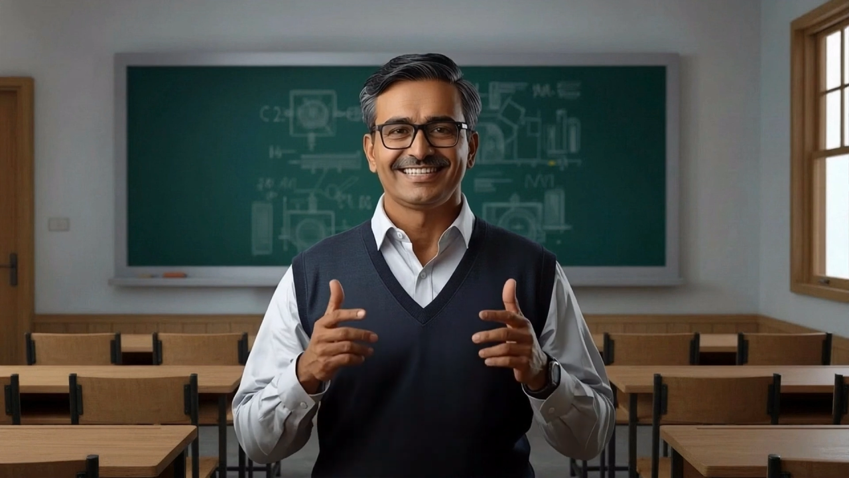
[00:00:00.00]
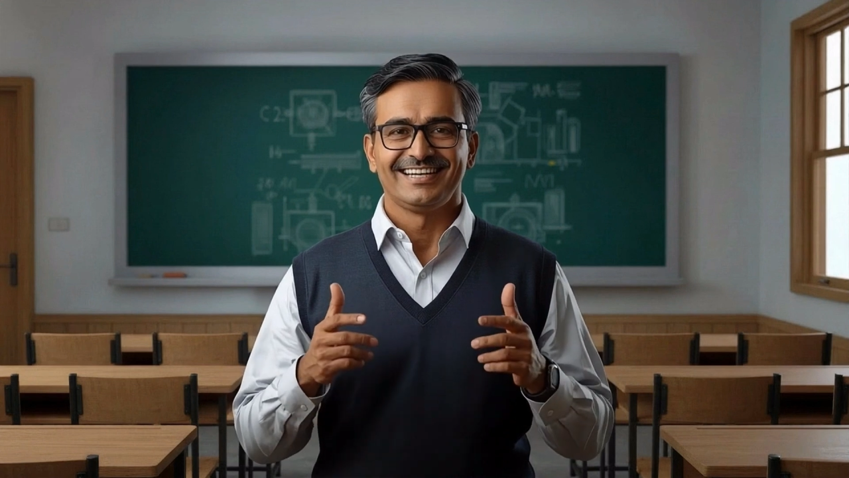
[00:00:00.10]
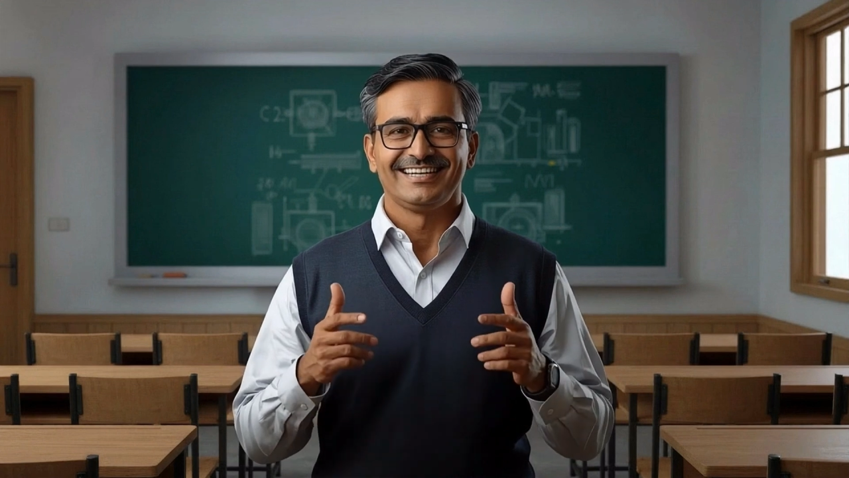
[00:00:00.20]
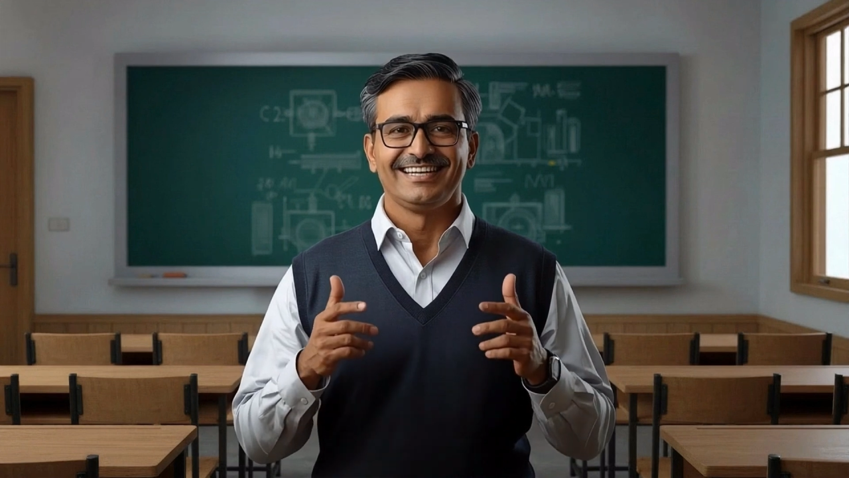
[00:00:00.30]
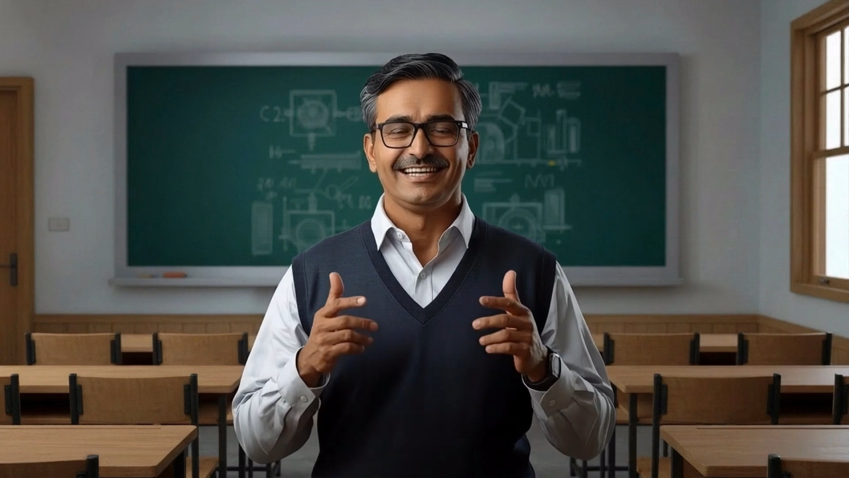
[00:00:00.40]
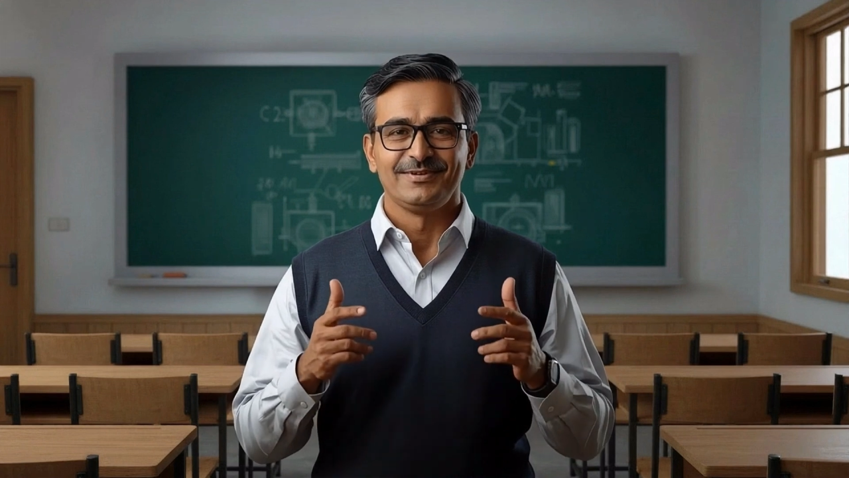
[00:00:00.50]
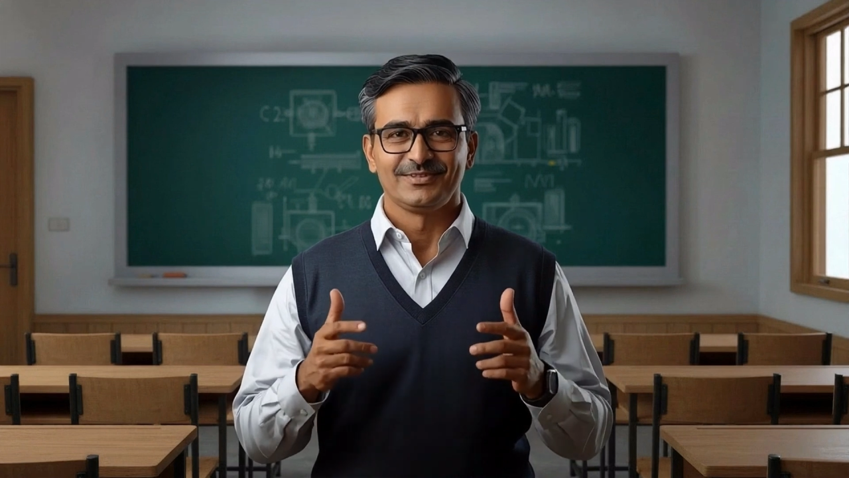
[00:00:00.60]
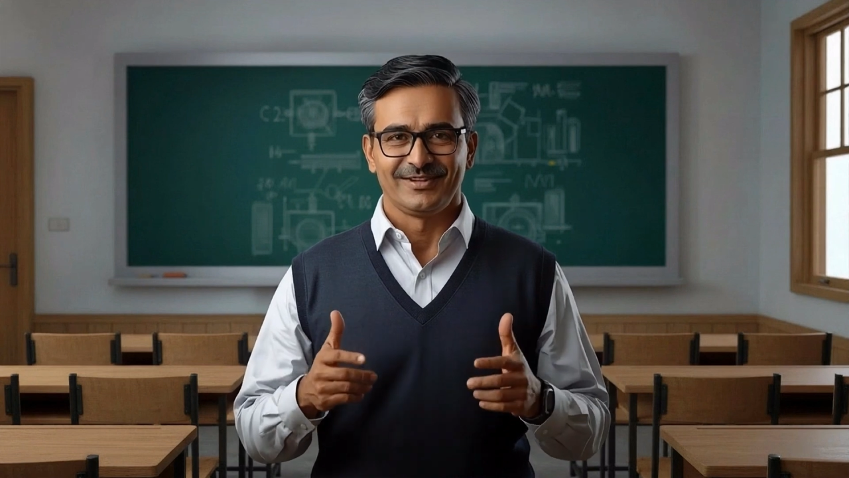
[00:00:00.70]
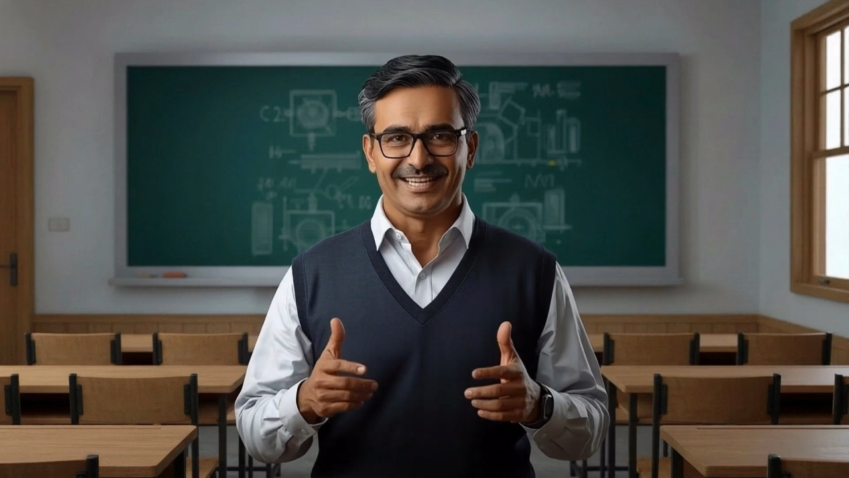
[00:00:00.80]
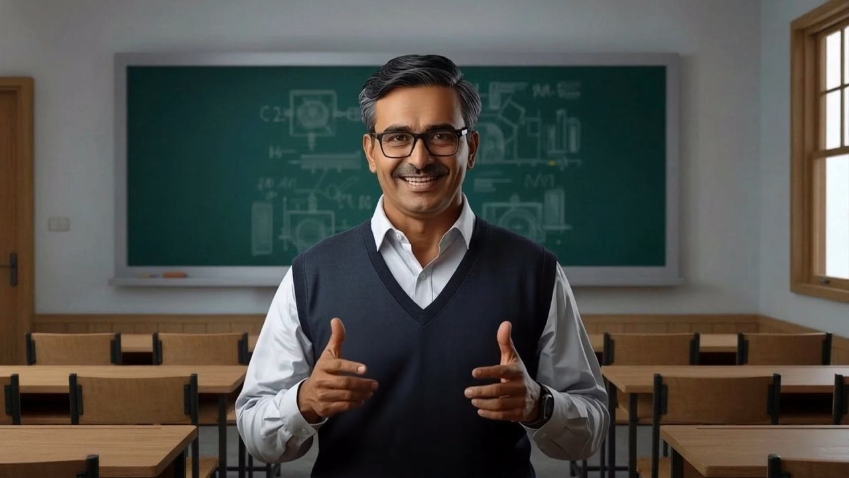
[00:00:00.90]
current
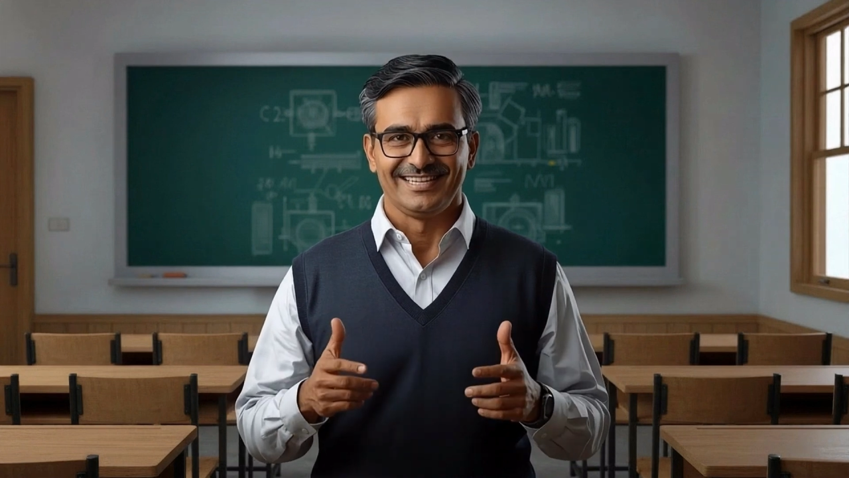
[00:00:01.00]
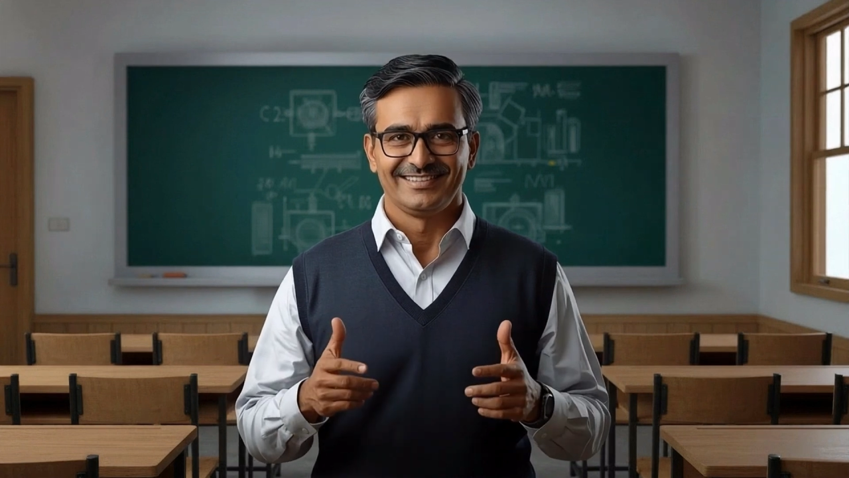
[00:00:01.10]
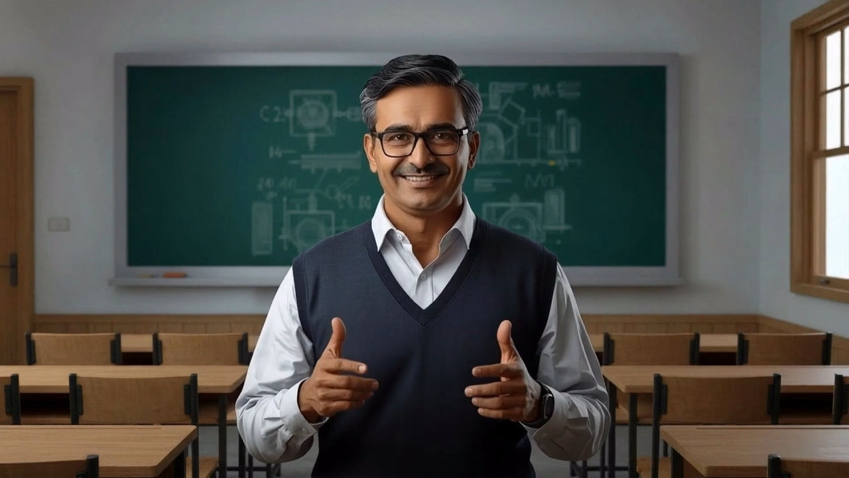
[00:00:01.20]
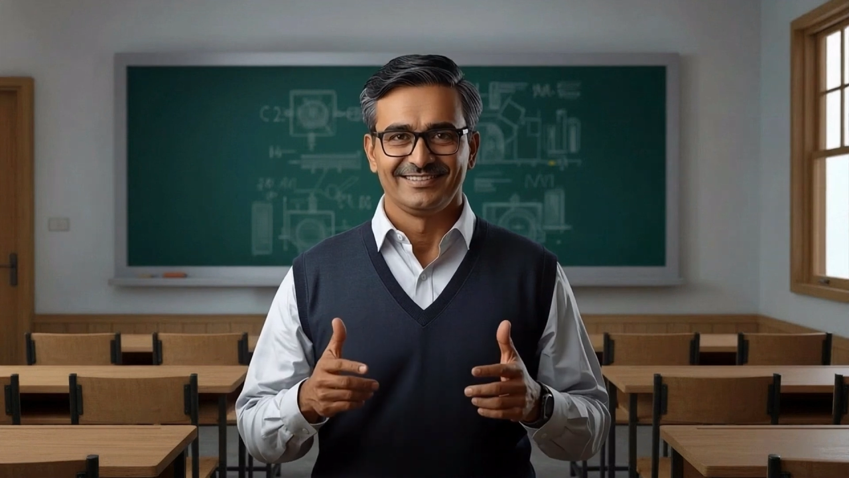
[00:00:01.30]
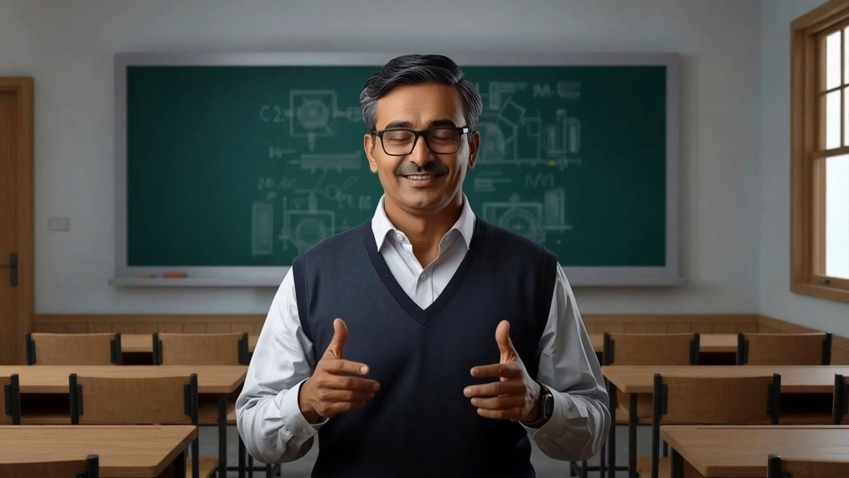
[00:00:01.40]
limit quickly,